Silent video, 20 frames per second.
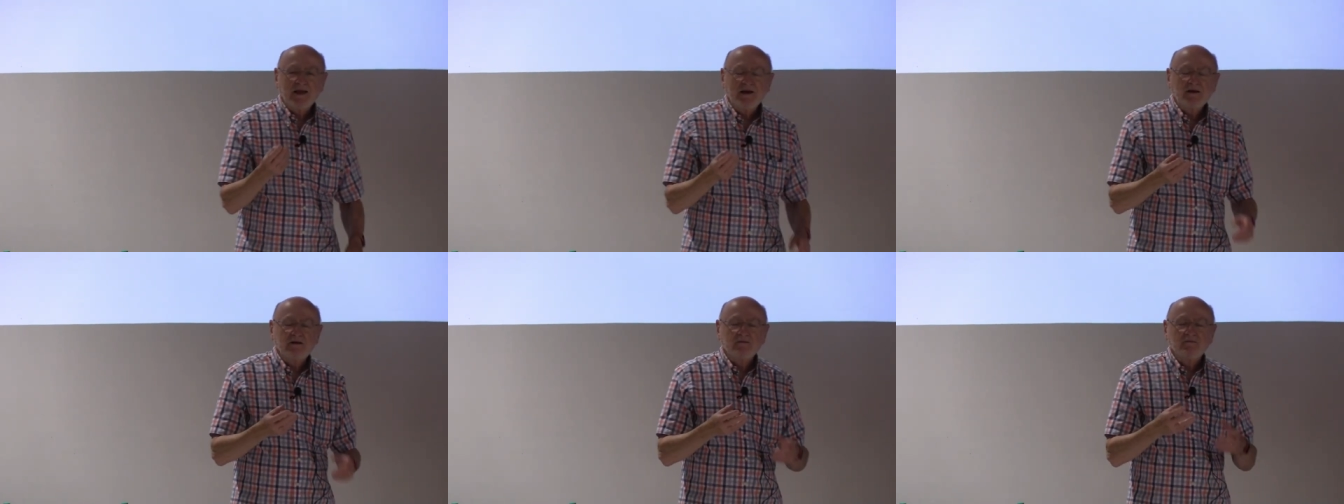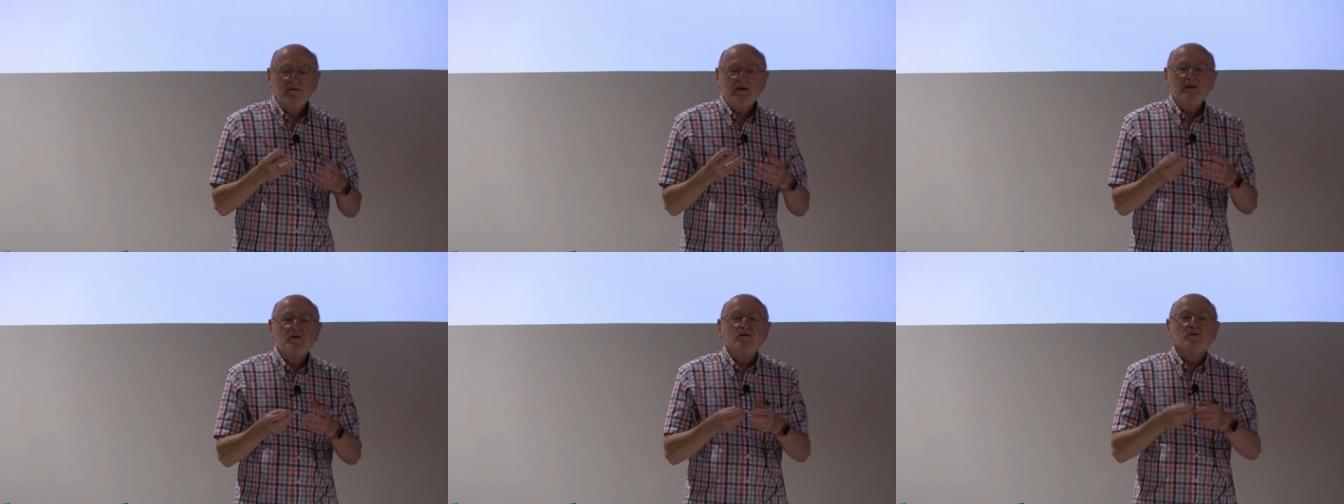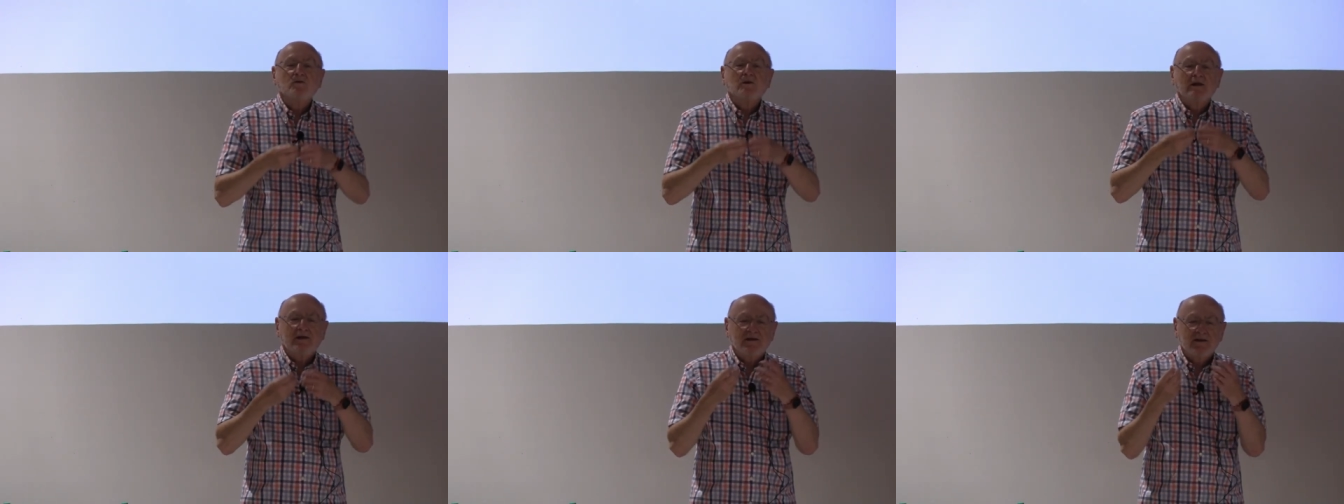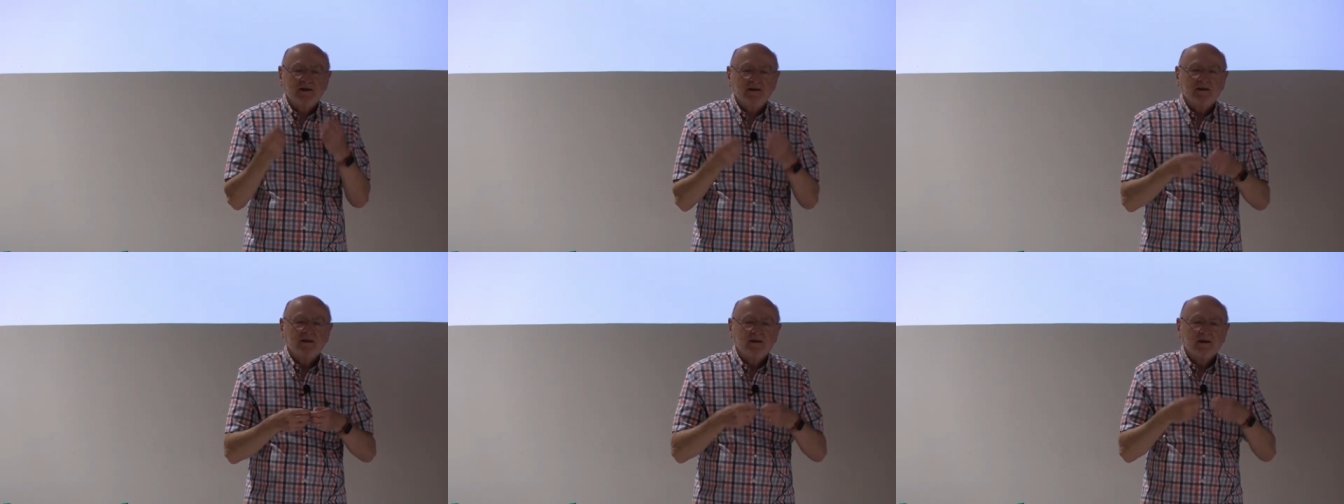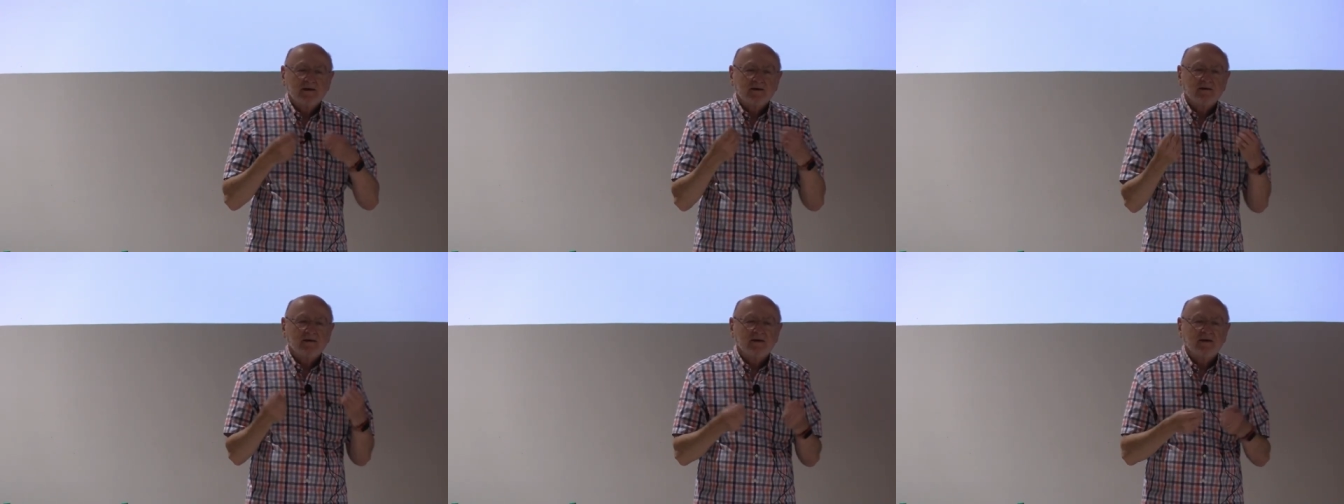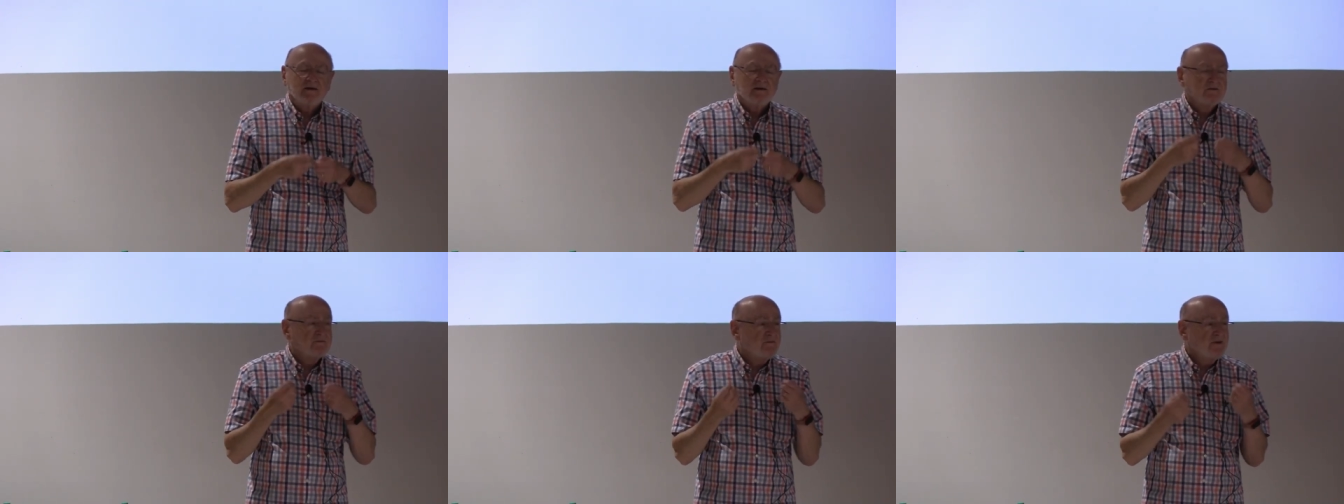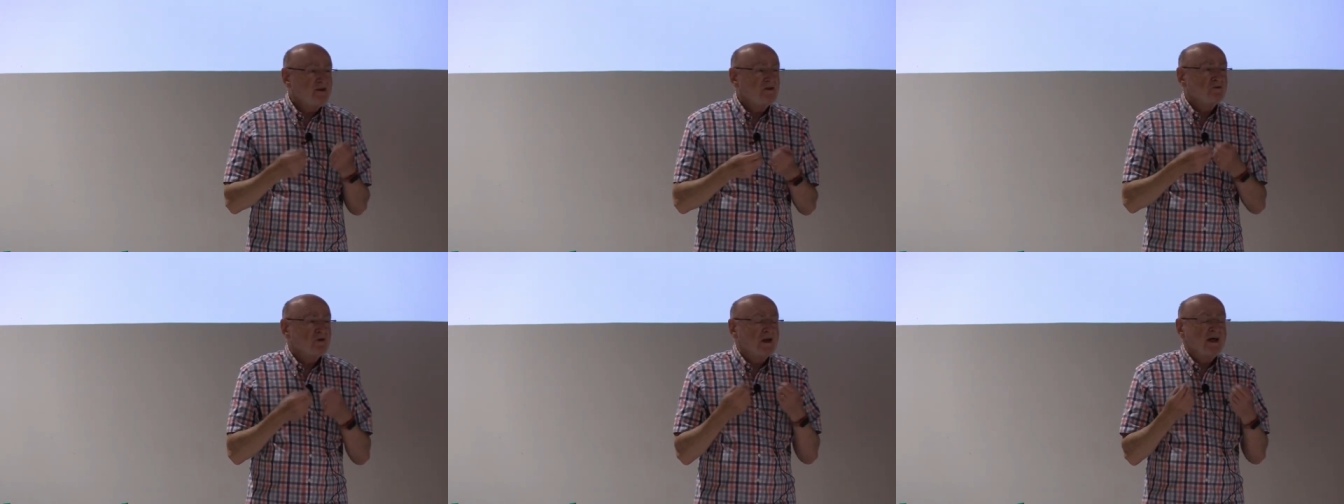individual
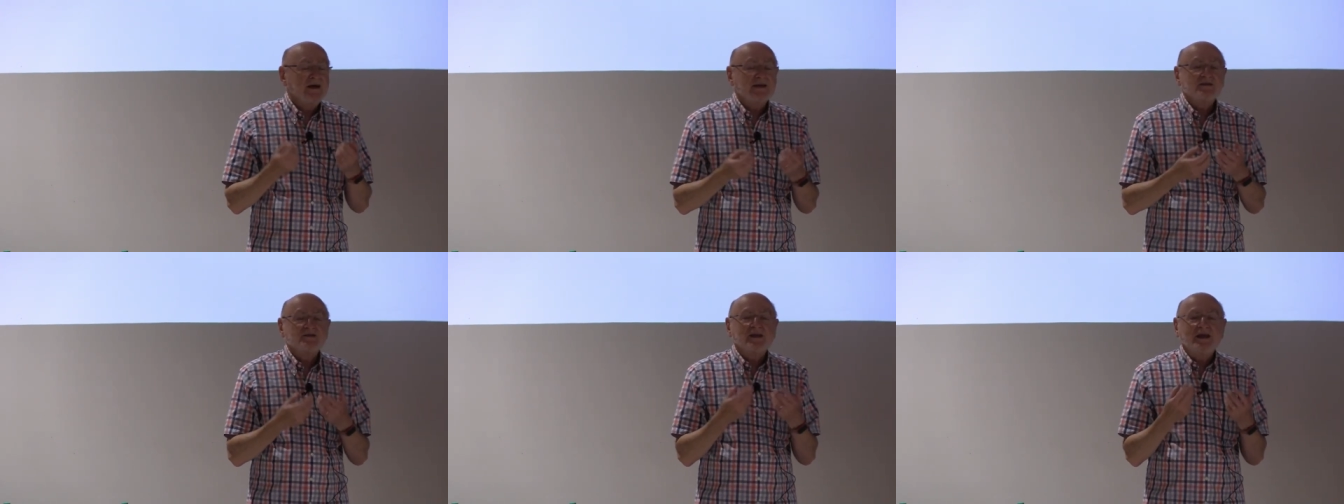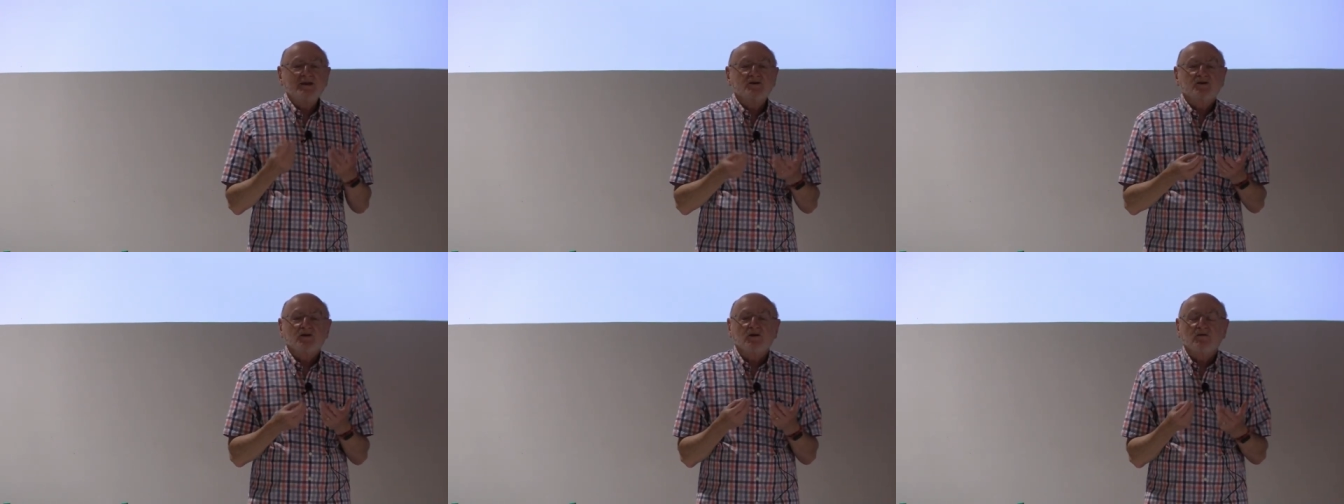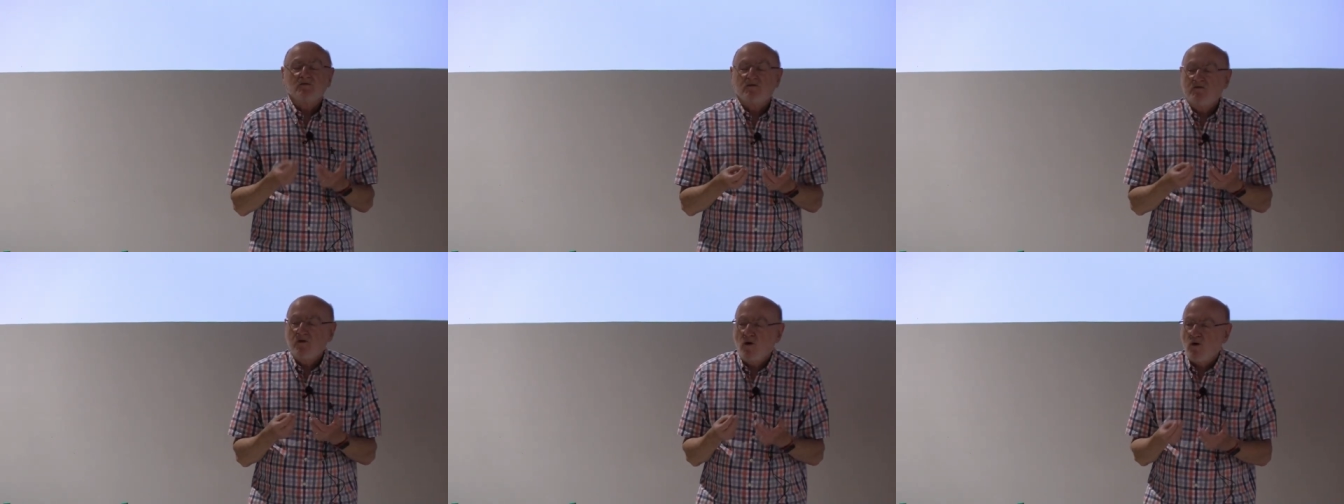individualization